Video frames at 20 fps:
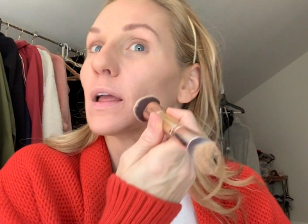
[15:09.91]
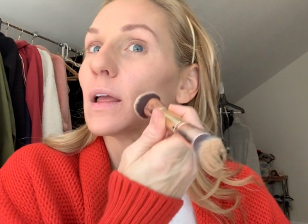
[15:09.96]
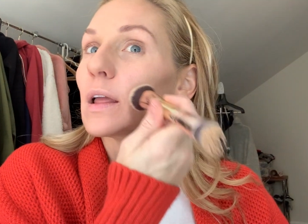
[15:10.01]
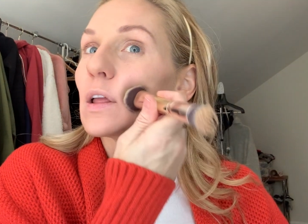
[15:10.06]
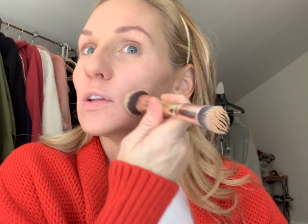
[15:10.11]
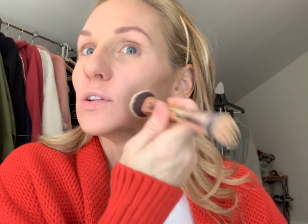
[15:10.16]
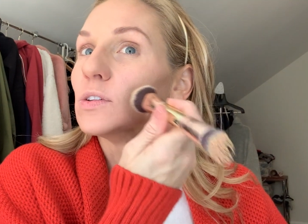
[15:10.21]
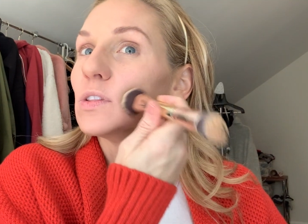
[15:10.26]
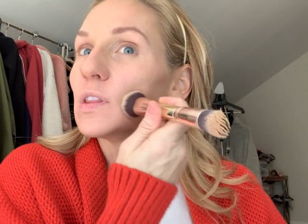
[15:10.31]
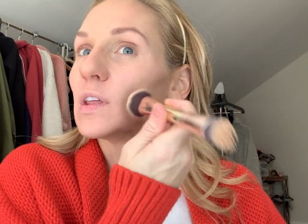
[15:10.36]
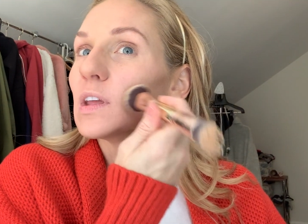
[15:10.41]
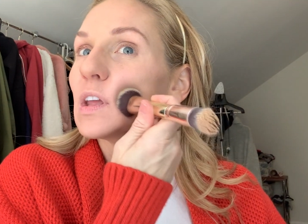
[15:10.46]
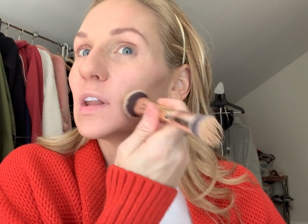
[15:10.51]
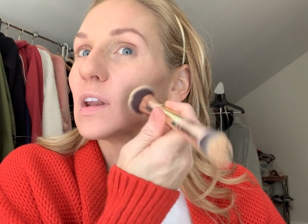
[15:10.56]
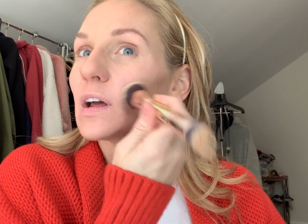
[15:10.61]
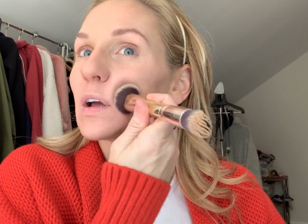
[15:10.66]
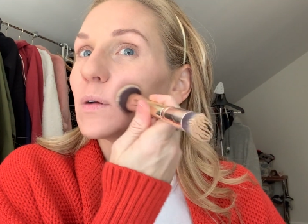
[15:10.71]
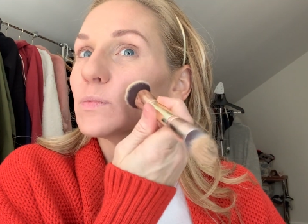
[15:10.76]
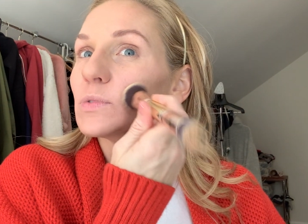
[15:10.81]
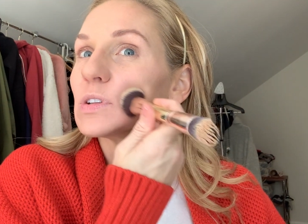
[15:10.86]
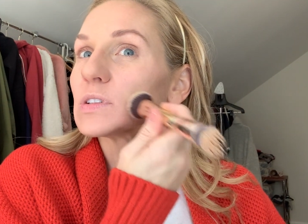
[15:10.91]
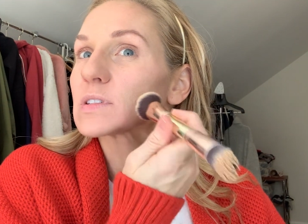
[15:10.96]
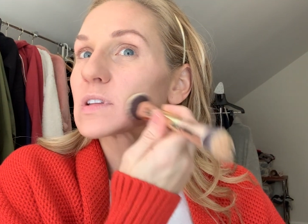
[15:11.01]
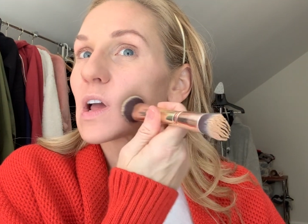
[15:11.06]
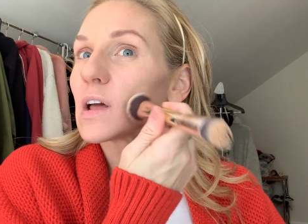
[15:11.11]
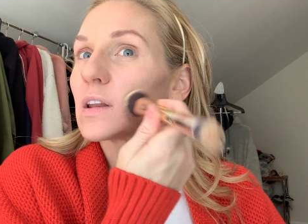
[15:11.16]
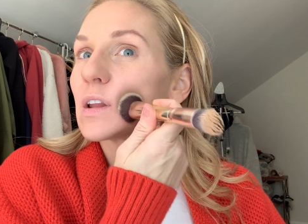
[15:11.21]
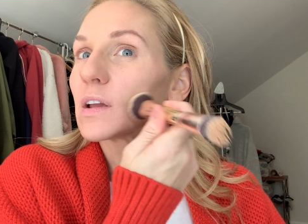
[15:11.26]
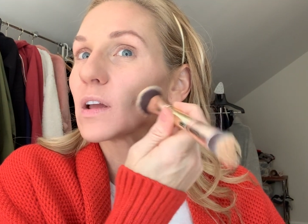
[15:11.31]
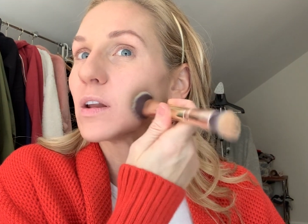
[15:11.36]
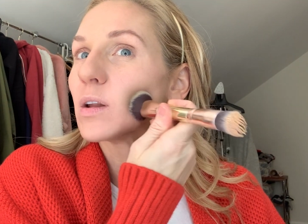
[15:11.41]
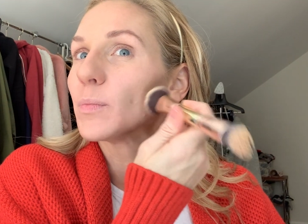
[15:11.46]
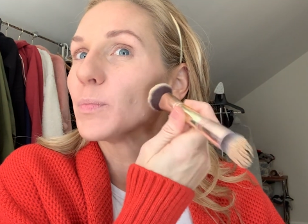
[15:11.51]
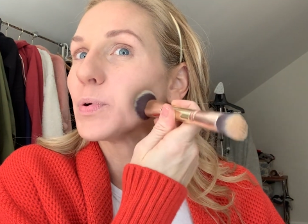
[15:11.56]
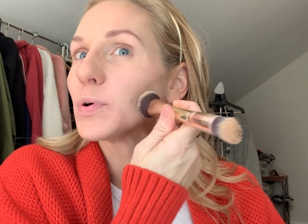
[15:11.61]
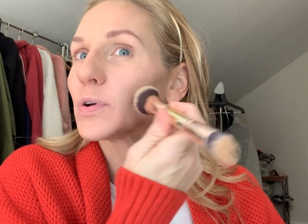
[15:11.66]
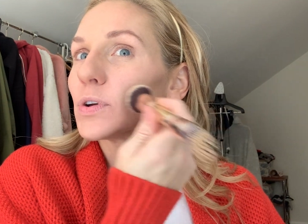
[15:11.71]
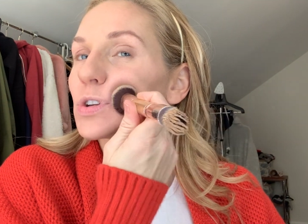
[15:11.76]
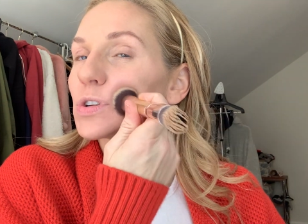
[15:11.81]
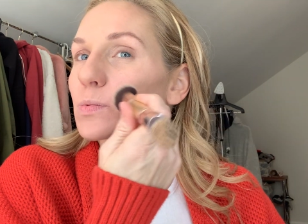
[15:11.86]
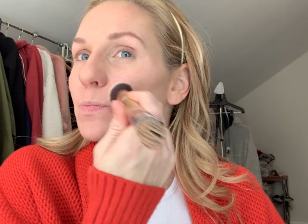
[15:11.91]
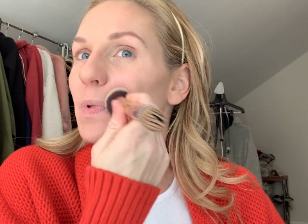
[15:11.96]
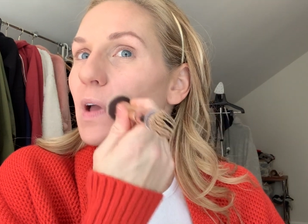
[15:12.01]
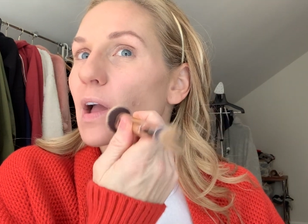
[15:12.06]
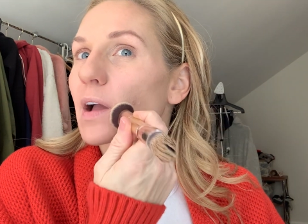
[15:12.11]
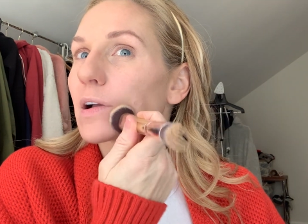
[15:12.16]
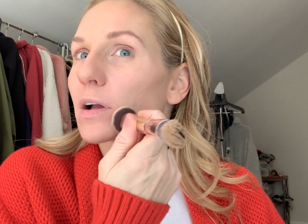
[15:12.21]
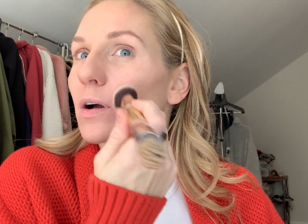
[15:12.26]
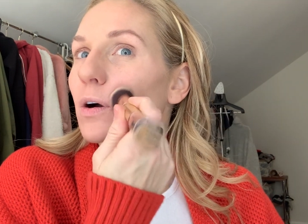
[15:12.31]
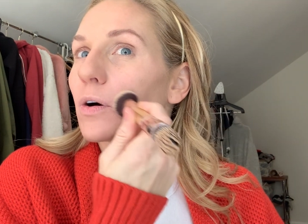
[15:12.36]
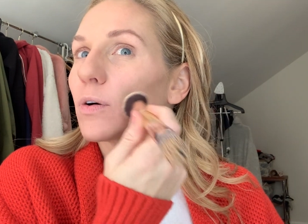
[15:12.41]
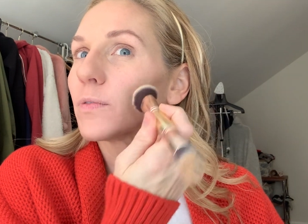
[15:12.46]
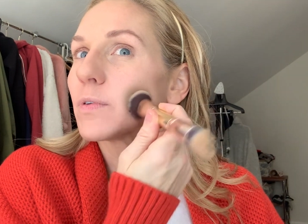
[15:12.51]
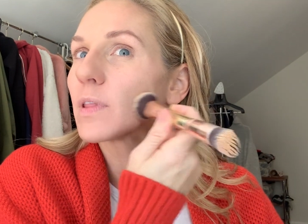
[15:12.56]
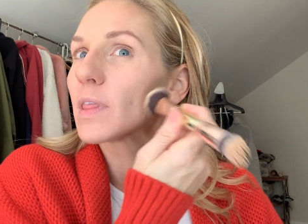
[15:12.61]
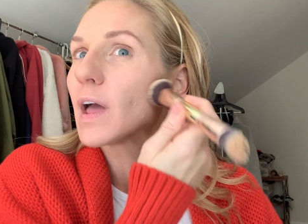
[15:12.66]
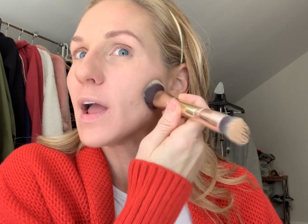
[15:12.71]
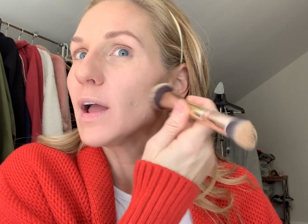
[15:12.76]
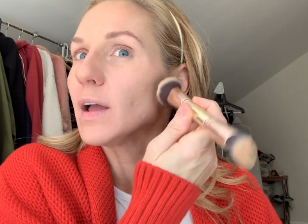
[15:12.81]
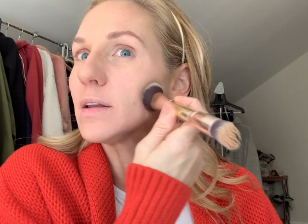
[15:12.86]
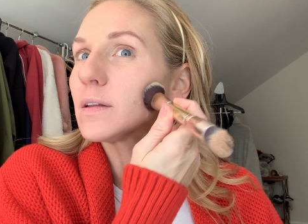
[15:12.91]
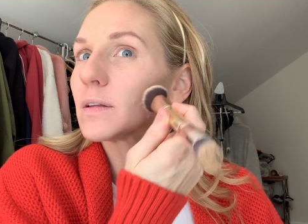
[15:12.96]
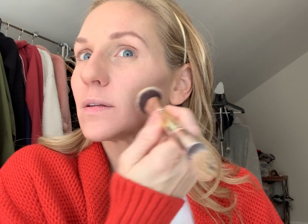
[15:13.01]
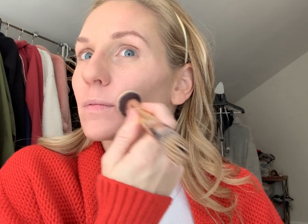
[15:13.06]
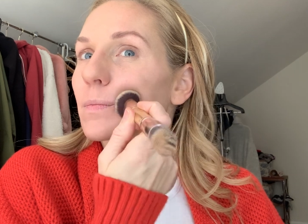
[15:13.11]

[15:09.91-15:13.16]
And then I'm just kind of gonna push back over that.